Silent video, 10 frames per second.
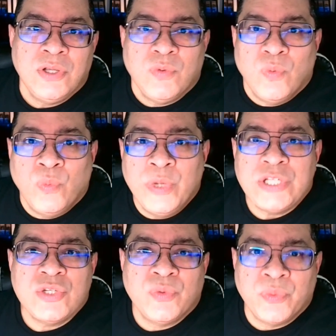
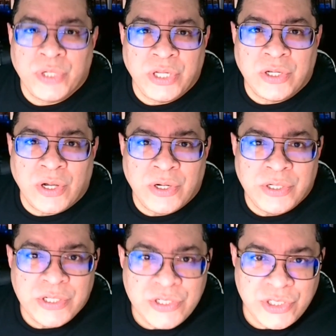which rookie
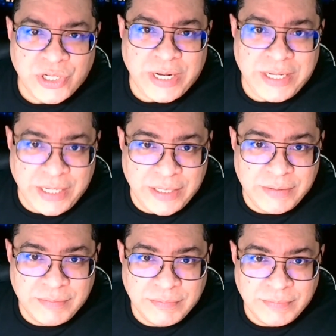card should I get?
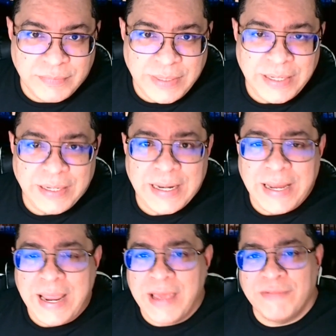And I
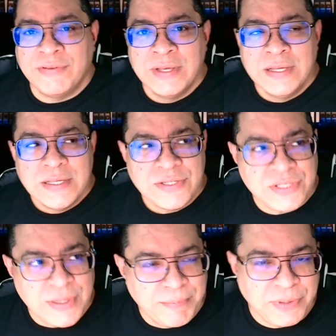have
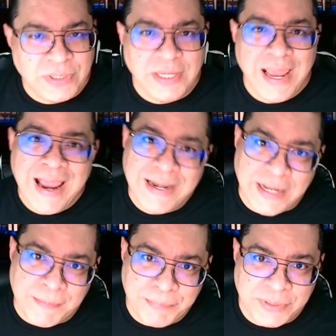sympathy and
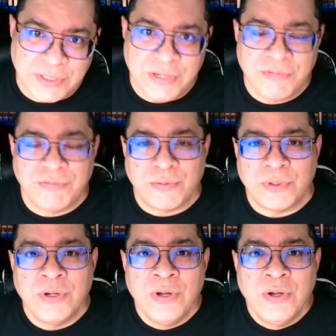empathy
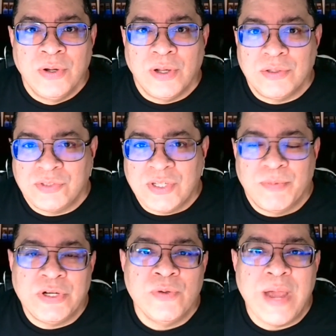for
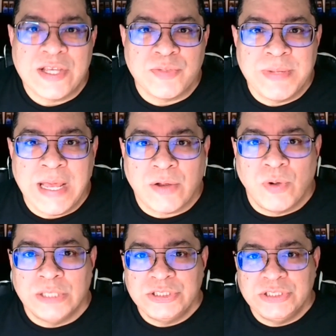someone who asked me that
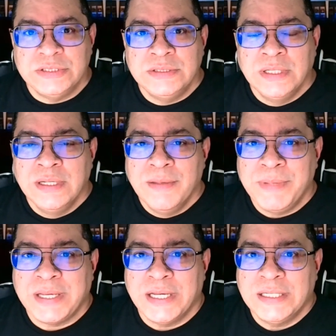question
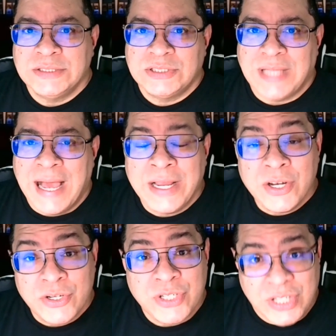because I
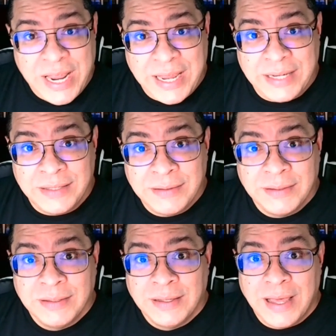understand,
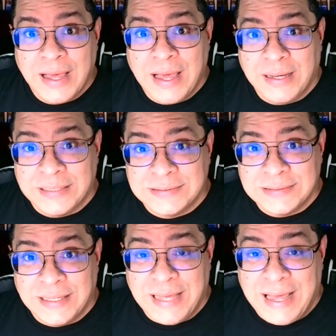because
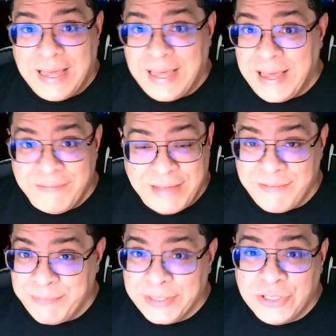
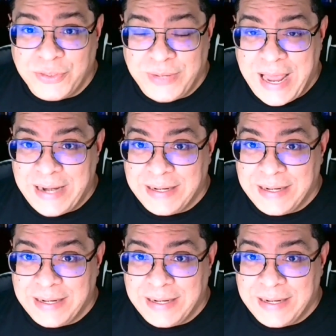I've been through that.